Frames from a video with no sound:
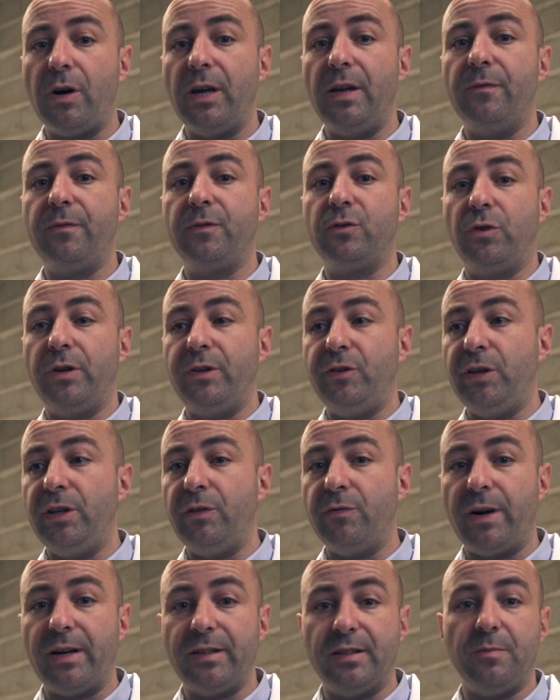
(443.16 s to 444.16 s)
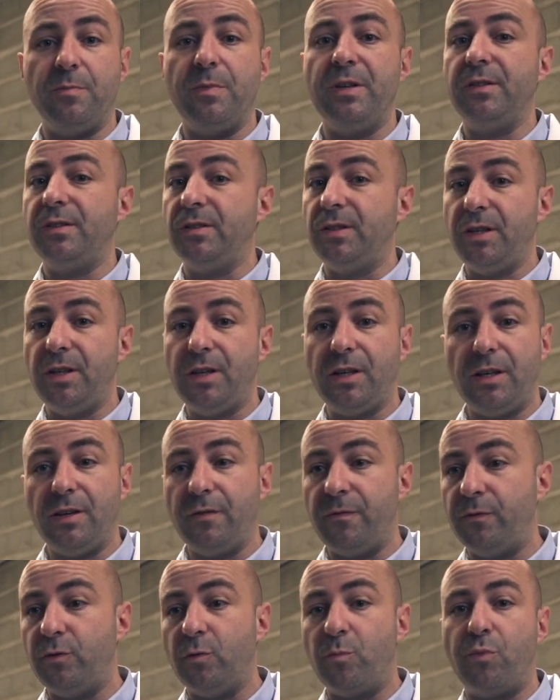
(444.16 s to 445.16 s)
if solenoid valve is missing,
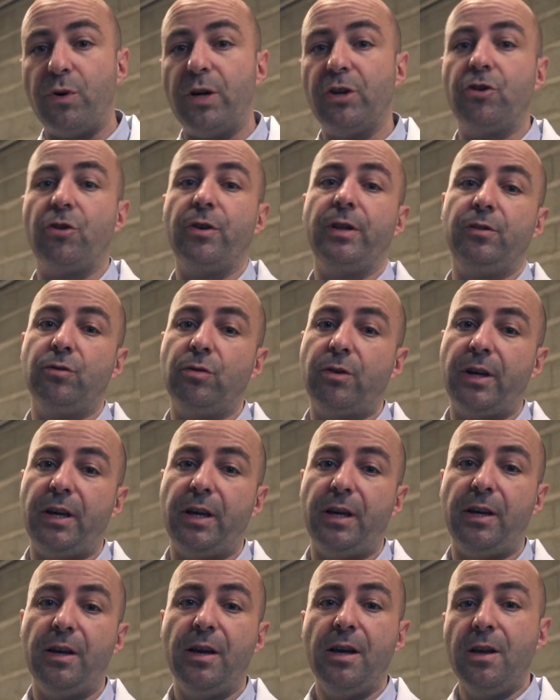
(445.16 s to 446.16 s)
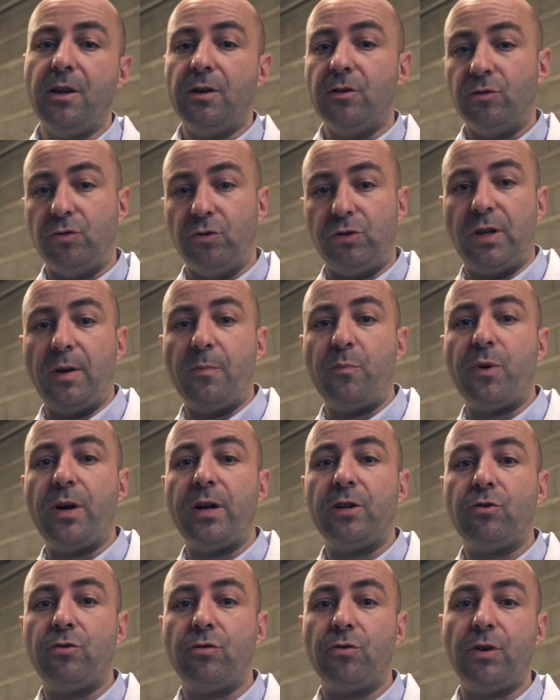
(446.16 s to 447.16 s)
if the pressure is okay, the
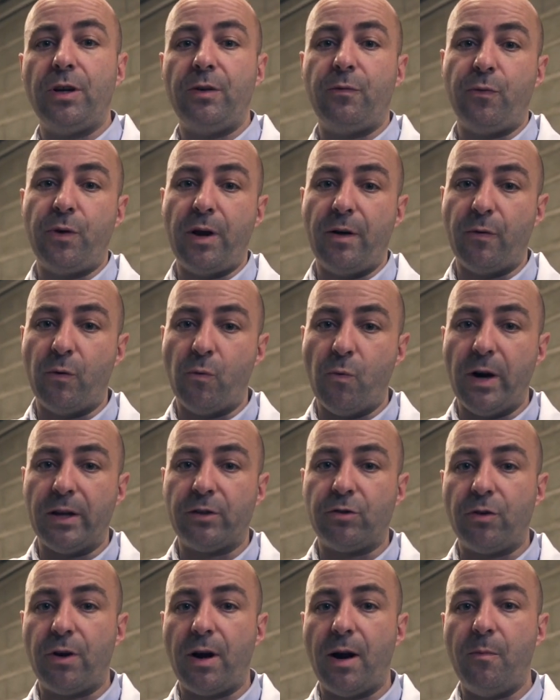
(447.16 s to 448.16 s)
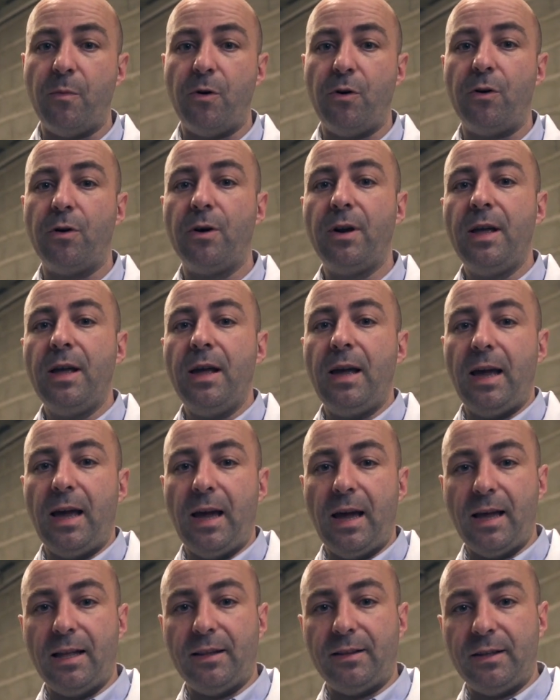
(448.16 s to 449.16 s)
temperature, if we have a water hammer,
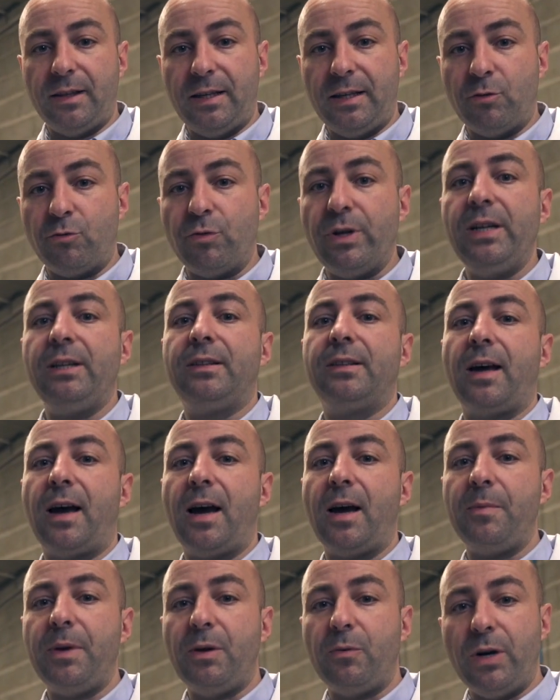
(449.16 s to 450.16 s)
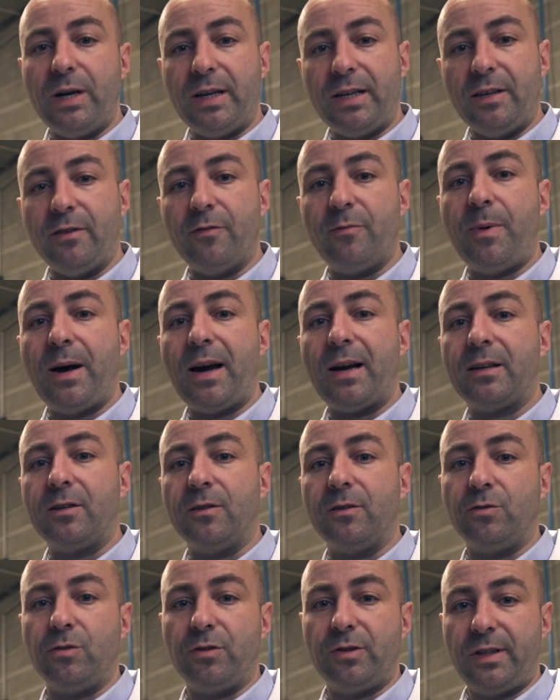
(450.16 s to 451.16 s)
and in real time it will give back
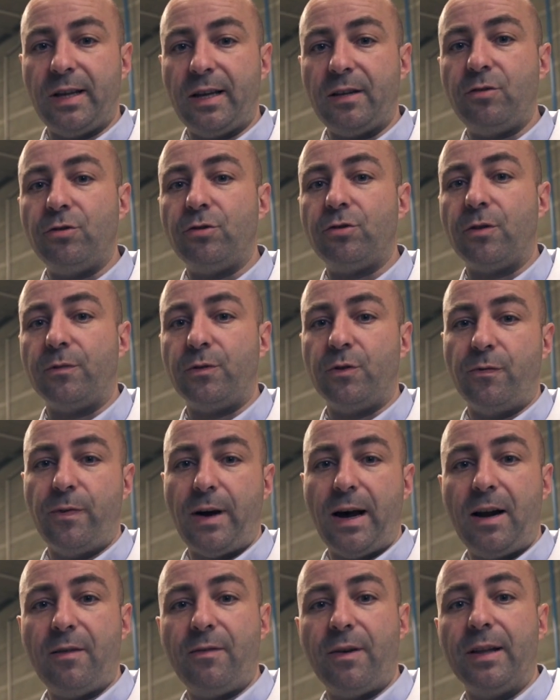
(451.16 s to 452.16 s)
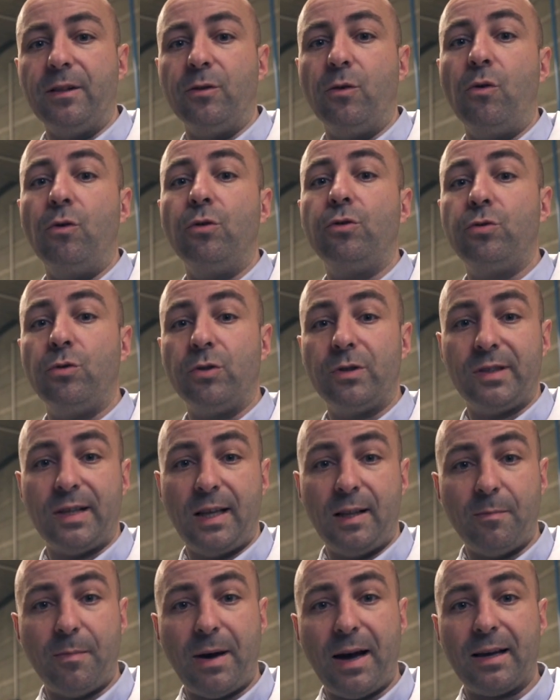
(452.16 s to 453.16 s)
the status of the valve and also
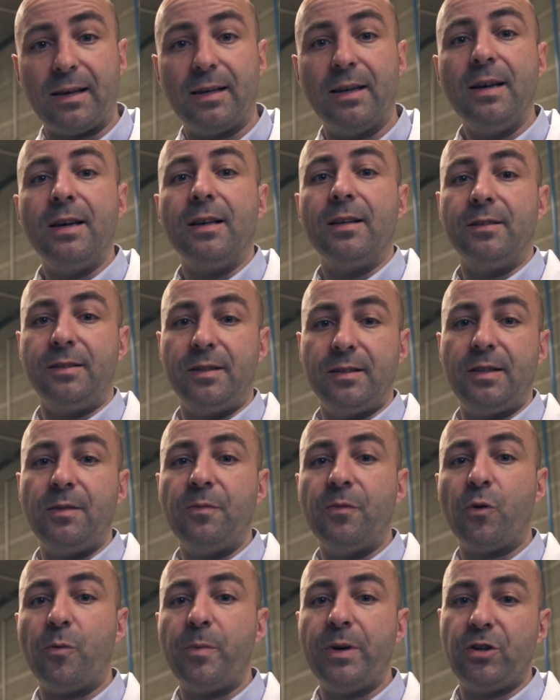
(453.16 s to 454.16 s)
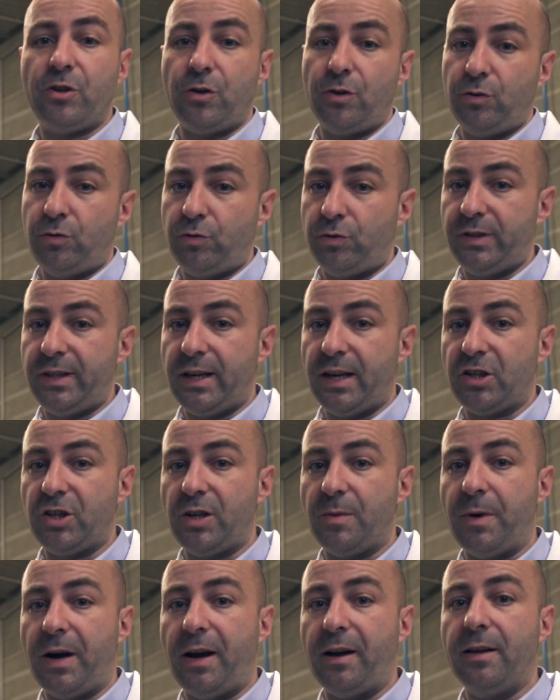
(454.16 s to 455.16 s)
send back this information to the
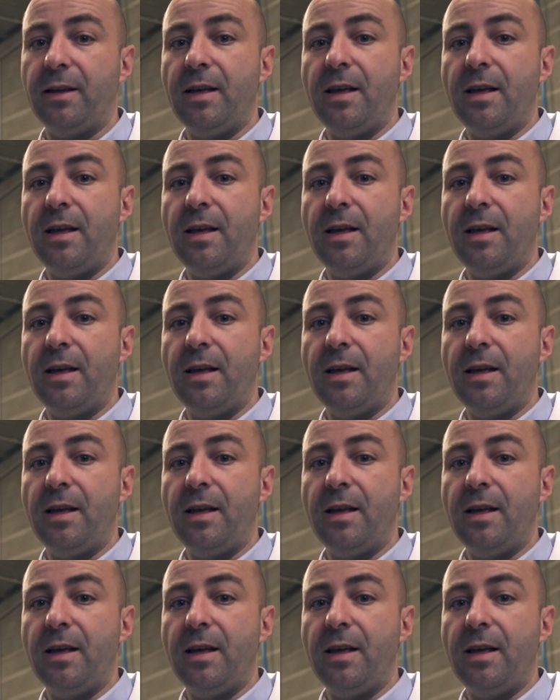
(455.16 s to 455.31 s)
HMI.